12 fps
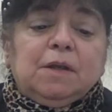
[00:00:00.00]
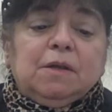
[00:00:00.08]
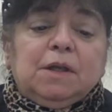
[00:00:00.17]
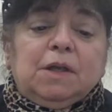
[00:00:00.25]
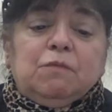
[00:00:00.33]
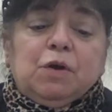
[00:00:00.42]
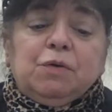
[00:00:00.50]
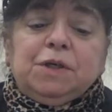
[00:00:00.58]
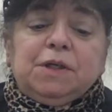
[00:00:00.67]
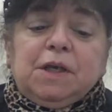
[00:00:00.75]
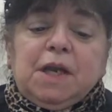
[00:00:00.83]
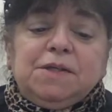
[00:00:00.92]
He wrote
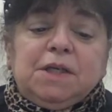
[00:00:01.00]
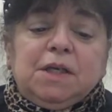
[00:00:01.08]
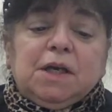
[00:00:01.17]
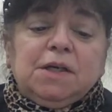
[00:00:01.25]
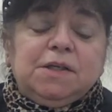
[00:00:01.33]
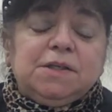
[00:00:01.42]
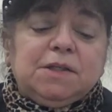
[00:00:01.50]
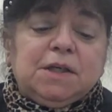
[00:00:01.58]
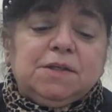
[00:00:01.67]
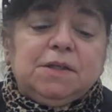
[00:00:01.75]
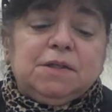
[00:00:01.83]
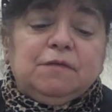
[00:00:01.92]
it in
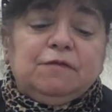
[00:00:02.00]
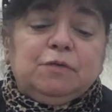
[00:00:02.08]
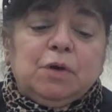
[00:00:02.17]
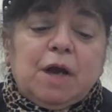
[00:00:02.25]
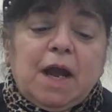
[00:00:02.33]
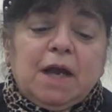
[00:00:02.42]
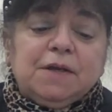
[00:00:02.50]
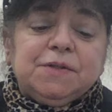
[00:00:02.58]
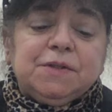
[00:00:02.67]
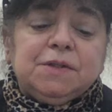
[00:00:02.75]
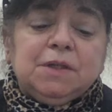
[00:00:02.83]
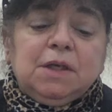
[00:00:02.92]
1896. It's in 4
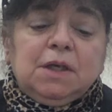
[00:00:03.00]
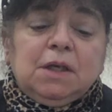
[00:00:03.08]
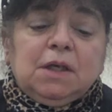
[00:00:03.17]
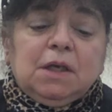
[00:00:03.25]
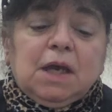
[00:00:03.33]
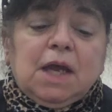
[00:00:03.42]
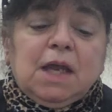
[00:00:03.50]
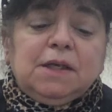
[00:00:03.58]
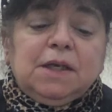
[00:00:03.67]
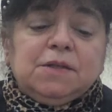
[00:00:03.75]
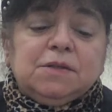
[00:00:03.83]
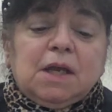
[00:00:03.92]
acts, and
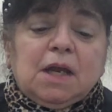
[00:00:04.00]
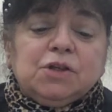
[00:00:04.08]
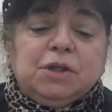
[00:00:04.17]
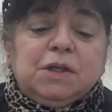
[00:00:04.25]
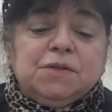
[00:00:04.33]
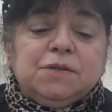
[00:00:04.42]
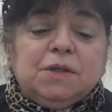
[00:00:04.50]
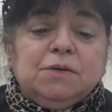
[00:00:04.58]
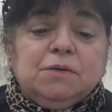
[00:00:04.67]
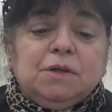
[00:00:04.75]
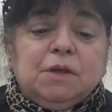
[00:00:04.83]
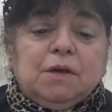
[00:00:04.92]
it's actually
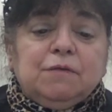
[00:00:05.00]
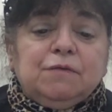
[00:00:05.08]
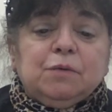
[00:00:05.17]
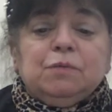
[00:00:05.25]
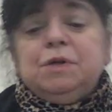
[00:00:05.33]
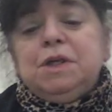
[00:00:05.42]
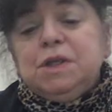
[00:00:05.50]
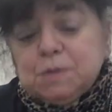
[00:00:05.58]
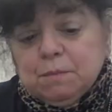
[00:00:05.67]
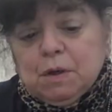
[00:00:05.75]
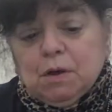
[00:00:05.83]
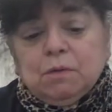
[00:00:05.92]
considered a
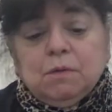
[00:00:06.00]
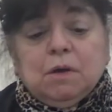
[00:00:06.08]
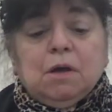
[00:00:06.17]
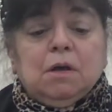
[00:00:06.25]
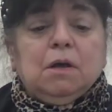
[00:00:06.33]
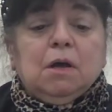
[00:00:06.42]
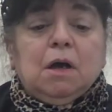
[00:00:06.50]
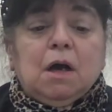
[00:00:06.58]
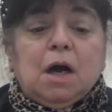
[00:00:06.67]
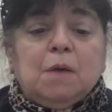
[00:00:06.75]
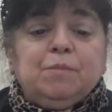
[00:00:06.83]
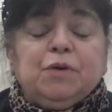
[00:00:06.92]
verismo
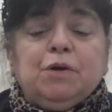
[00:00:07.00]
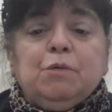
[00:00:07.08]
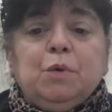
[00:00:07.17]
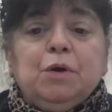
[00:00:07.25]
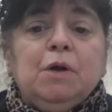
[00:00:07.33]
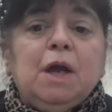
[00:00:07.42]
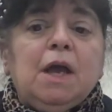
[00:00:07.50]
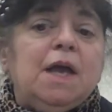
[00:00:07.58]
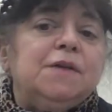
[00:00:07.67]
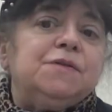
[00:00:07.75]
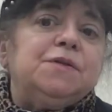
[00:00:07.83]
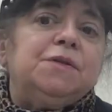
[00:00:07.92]
opera, whereas